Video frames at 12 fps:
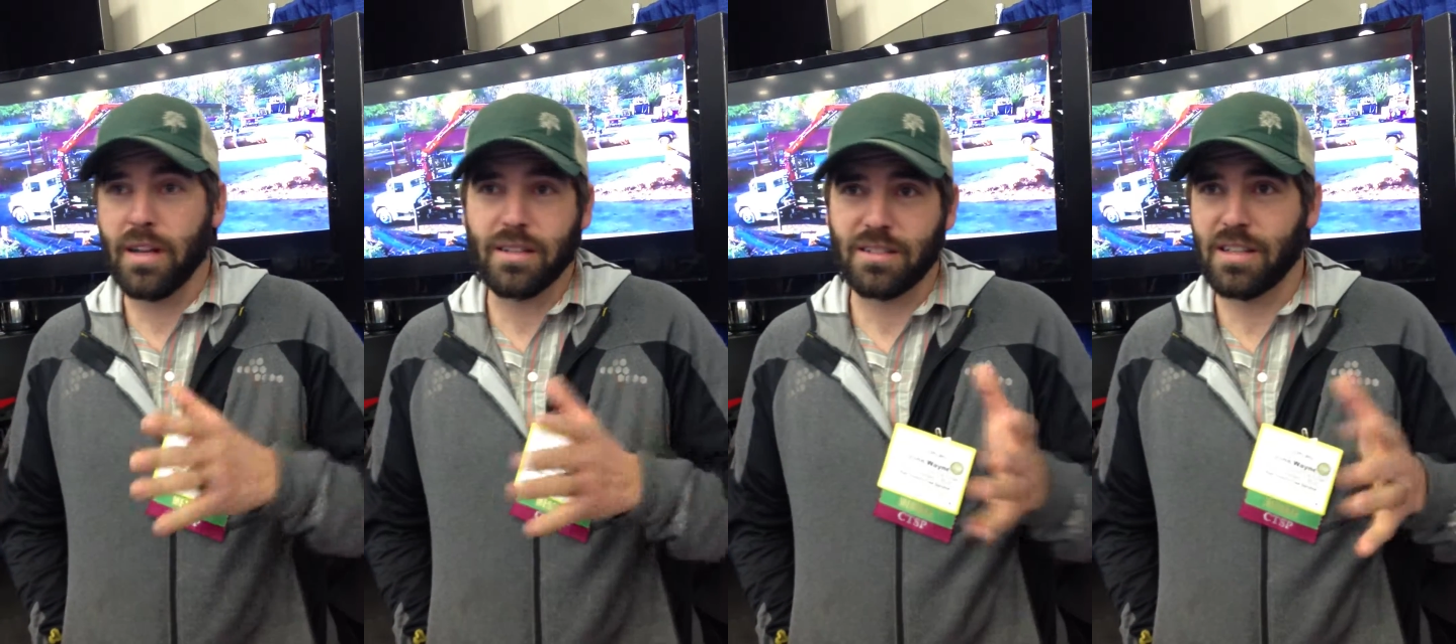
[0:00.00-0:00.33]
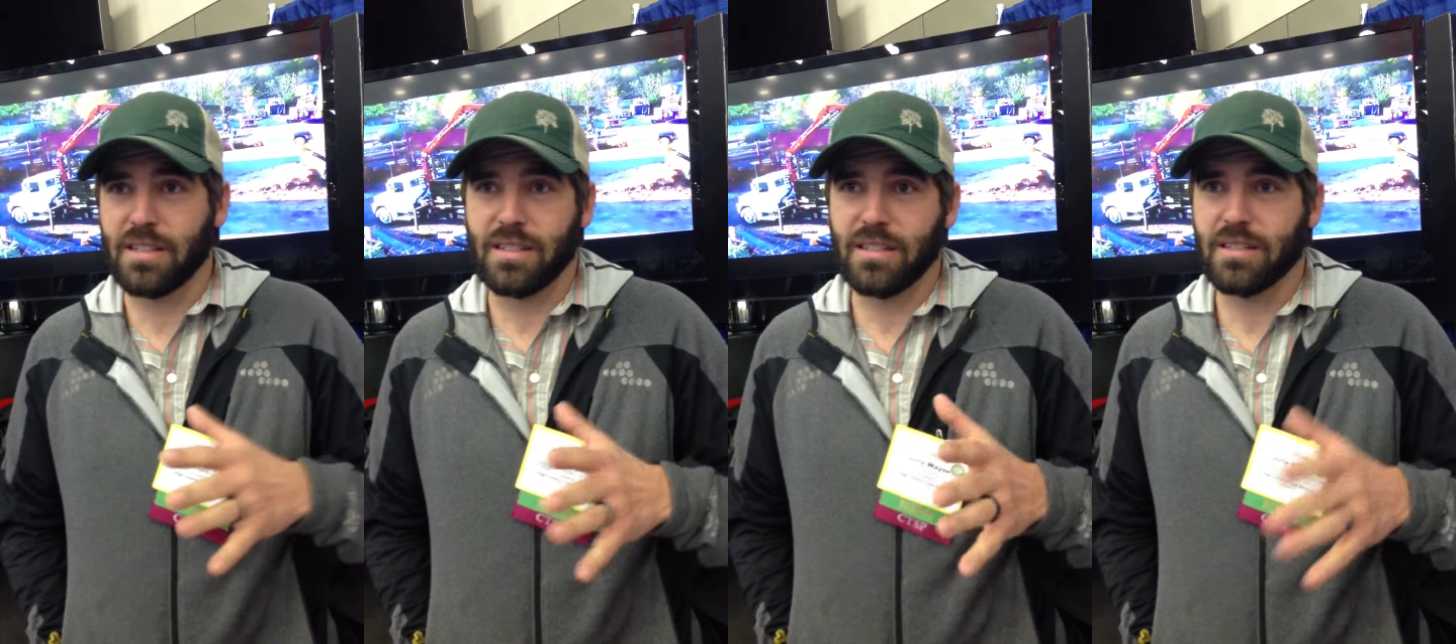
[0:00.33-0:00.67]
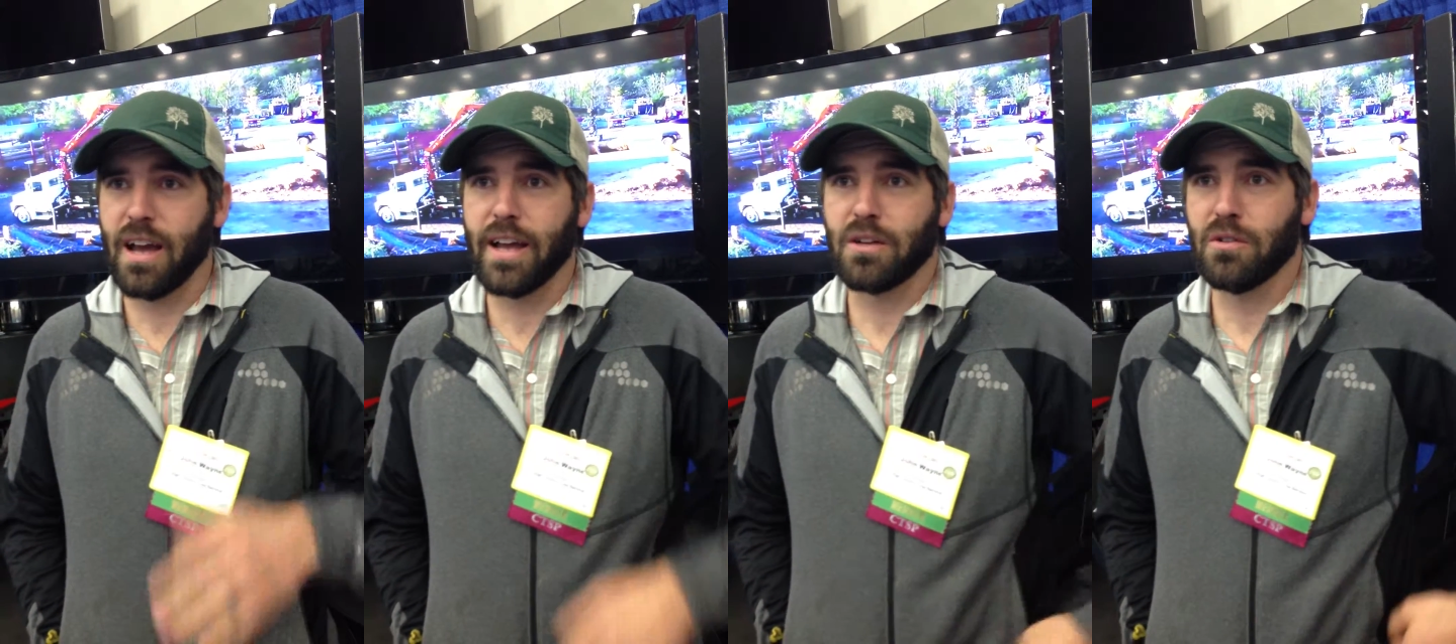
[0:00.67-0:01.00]
to 60
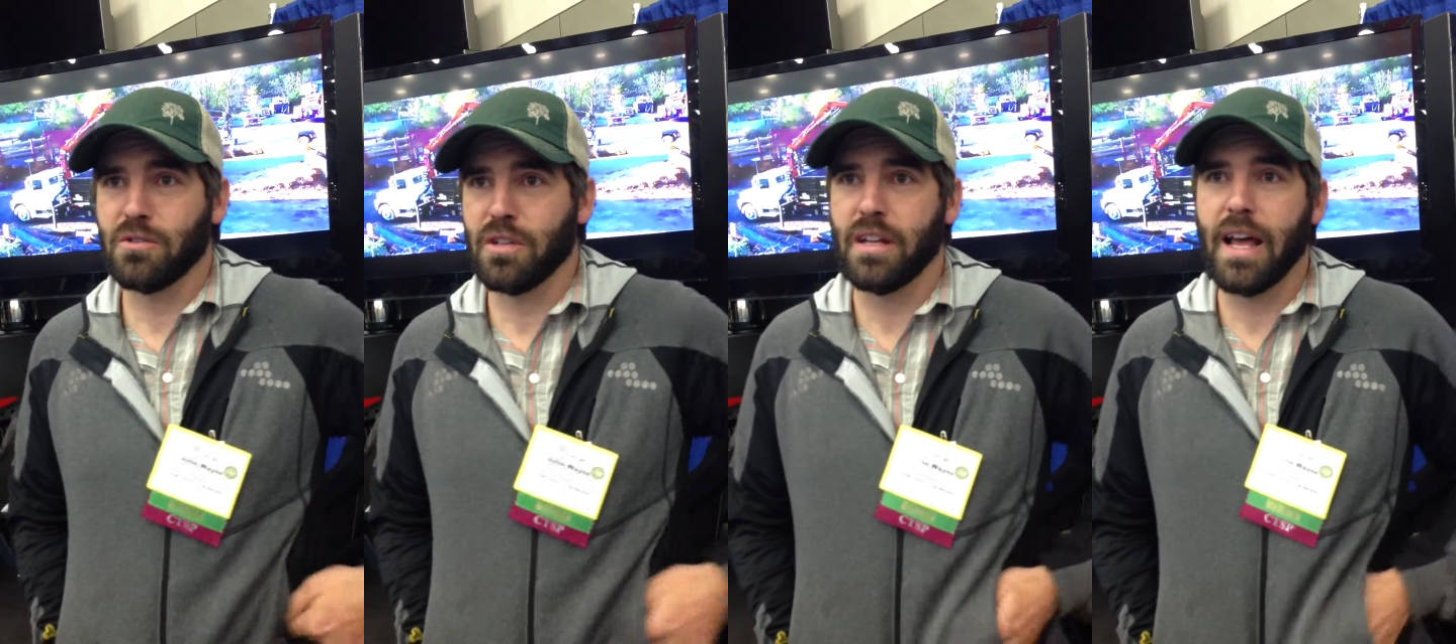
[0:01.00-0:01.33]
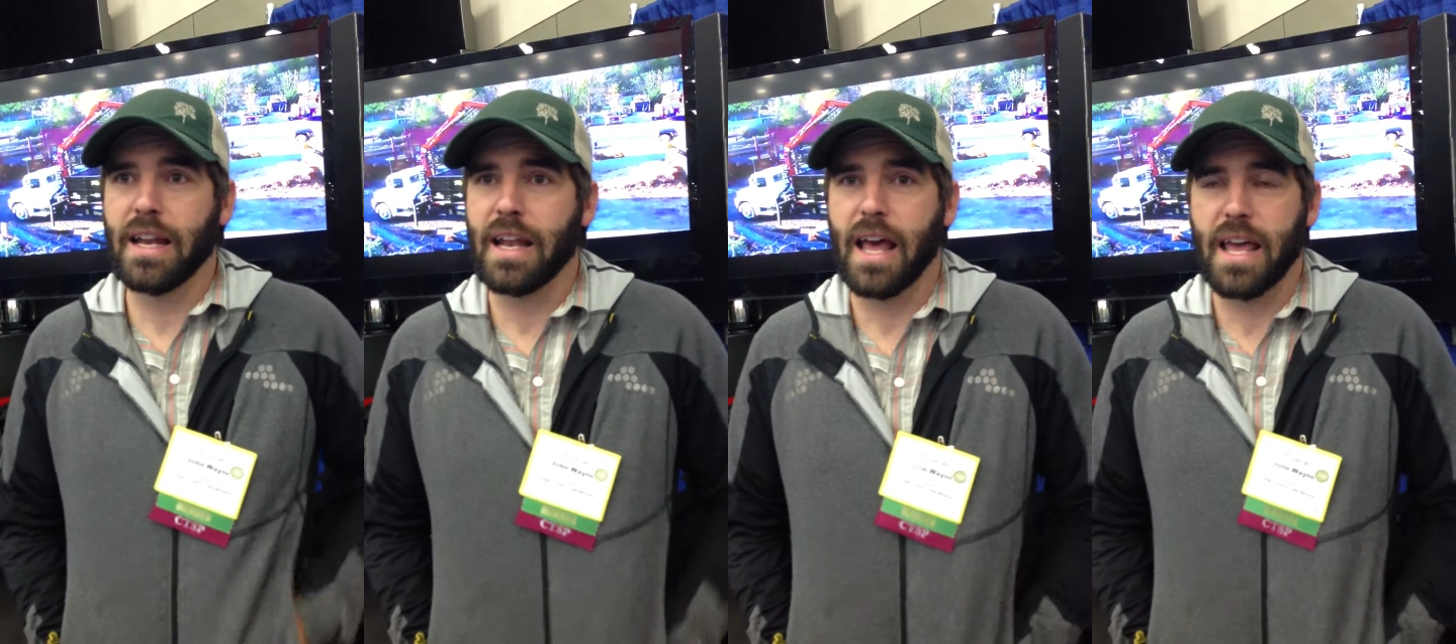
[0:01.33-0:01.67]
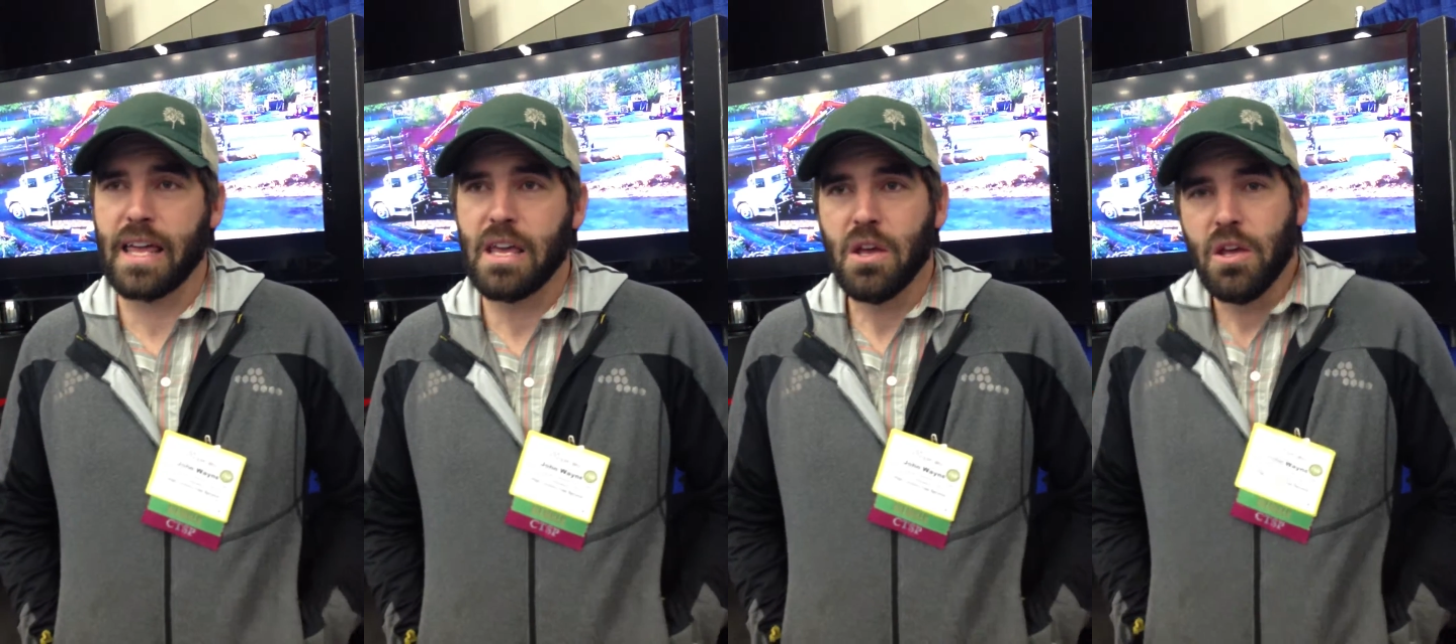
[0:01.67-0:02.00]
cycles in that day,